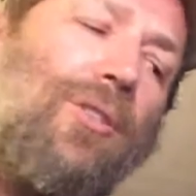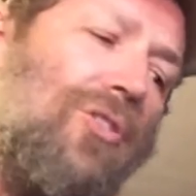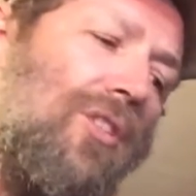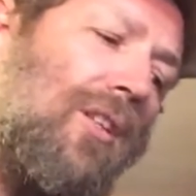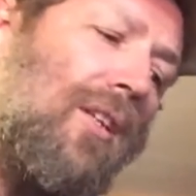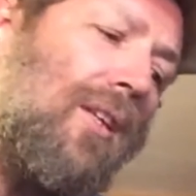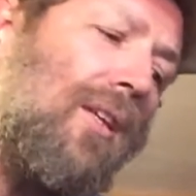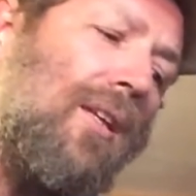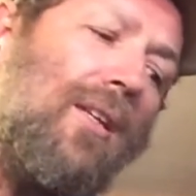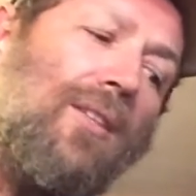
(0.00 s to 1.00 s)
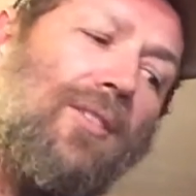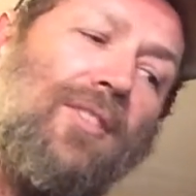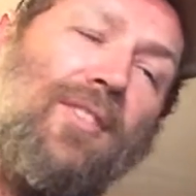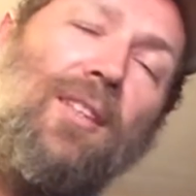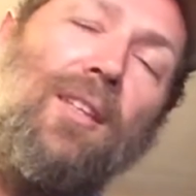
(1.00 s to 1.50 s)
she,
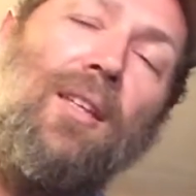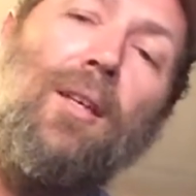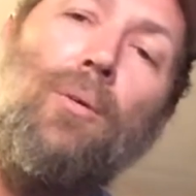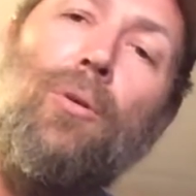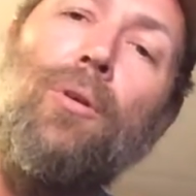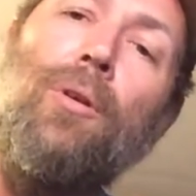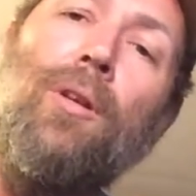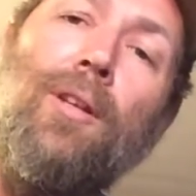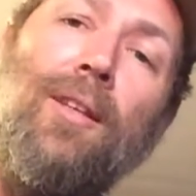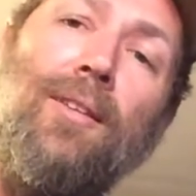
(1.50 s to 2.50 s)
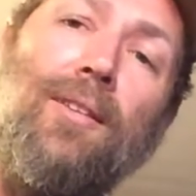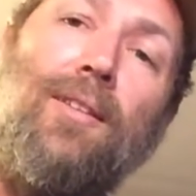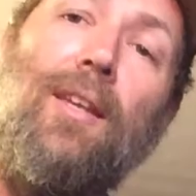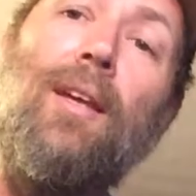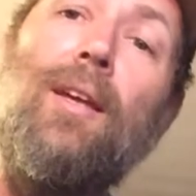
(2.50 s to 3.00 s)
C, wouldn't
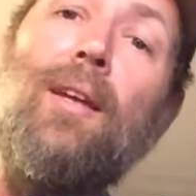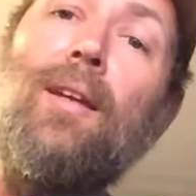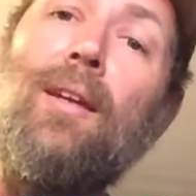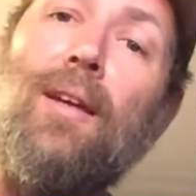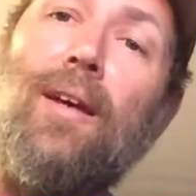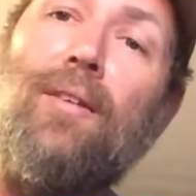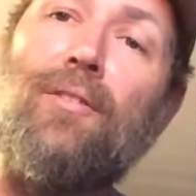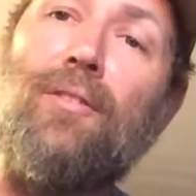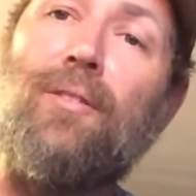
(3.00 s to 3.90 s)
stay, F.